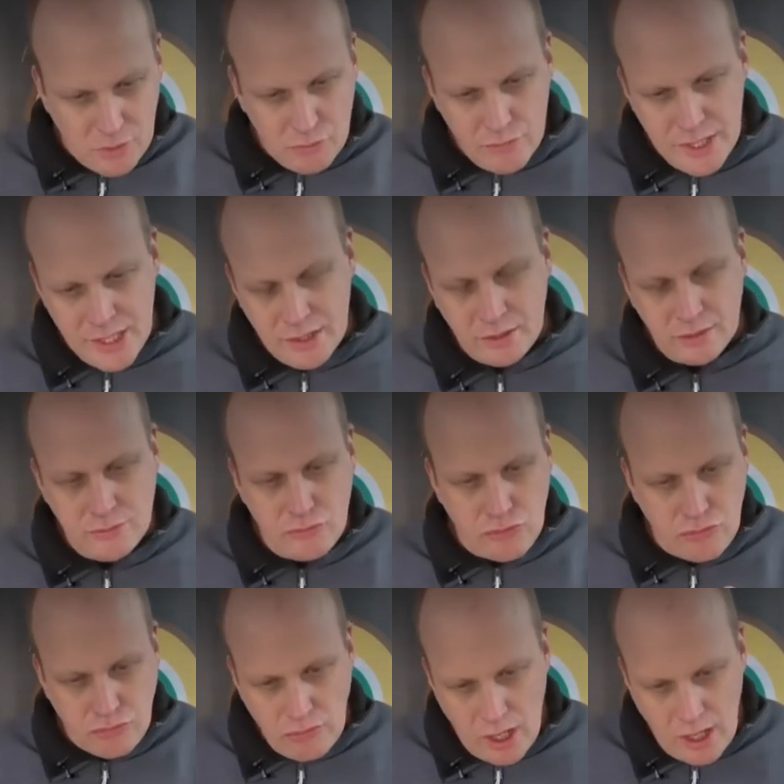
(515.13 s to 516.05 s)
real
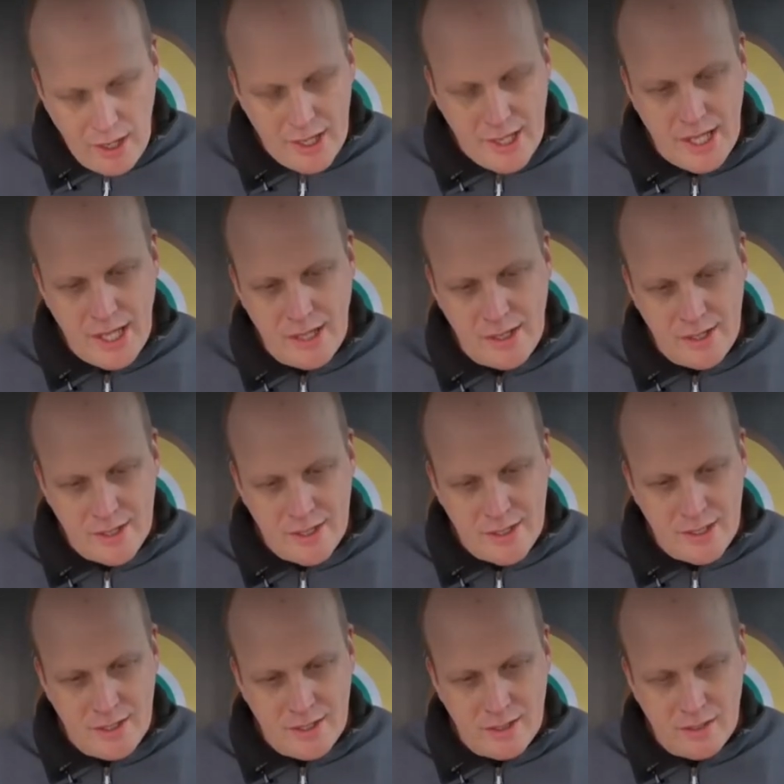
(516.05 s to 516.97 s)
dry,
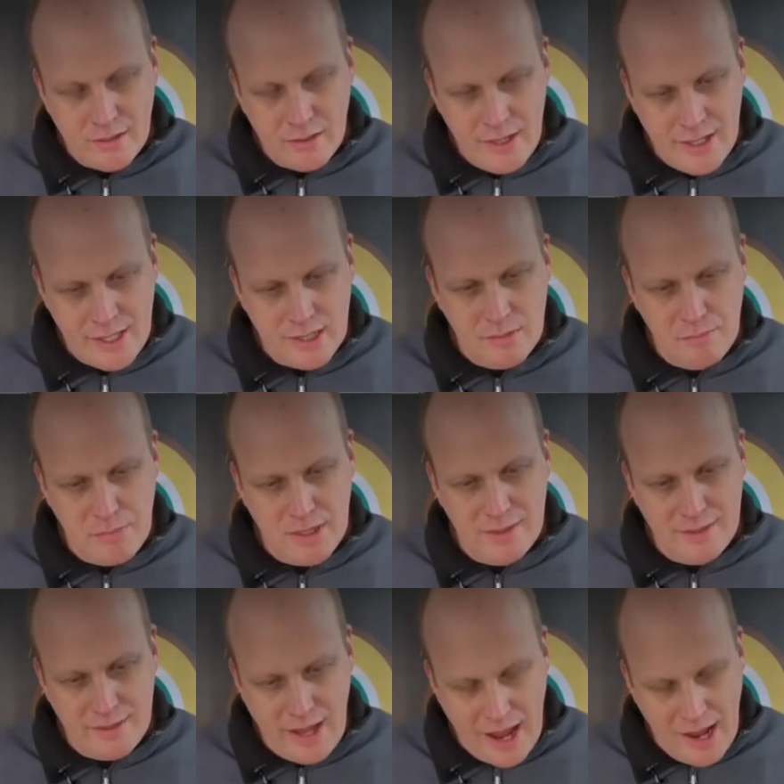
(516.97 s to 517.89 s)
crisp
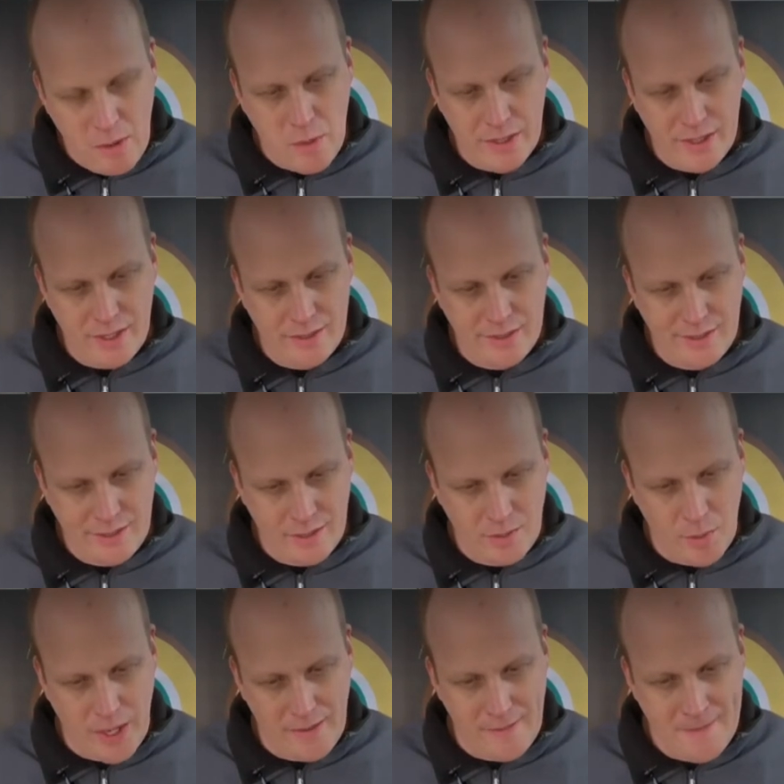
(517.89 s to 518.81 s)
sourness
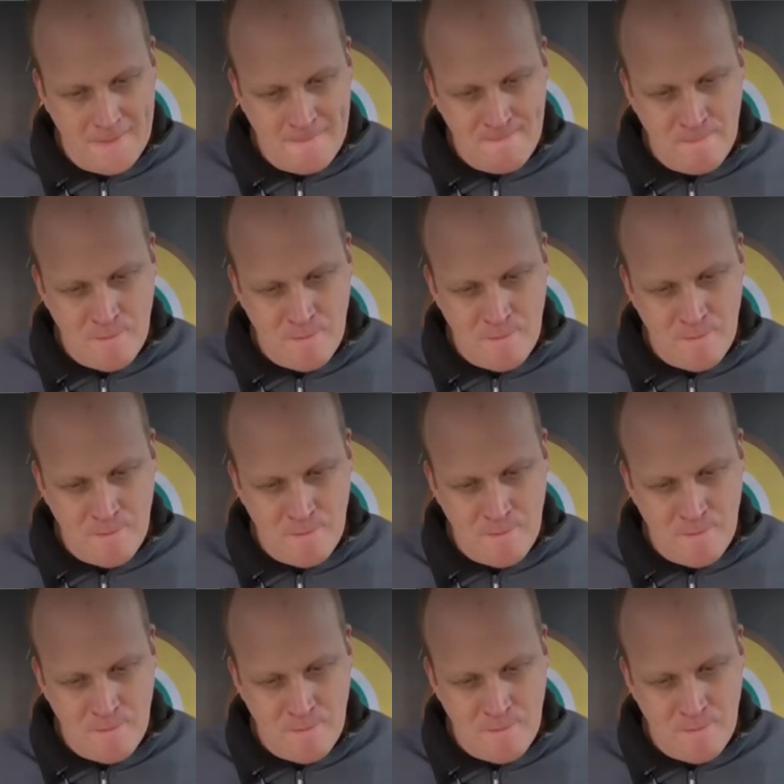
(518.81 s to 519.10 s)
to it,